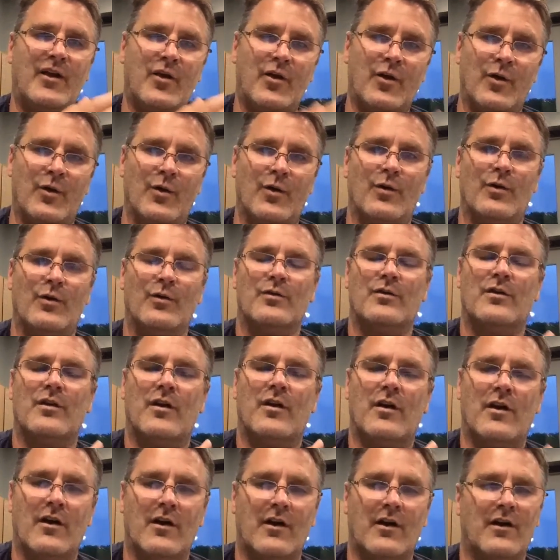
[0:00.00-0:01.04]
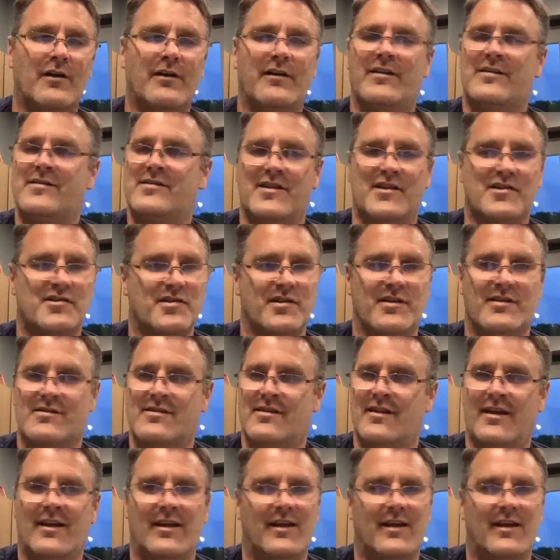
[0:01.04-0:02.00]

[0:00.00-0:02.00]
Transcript: cold, hard decisions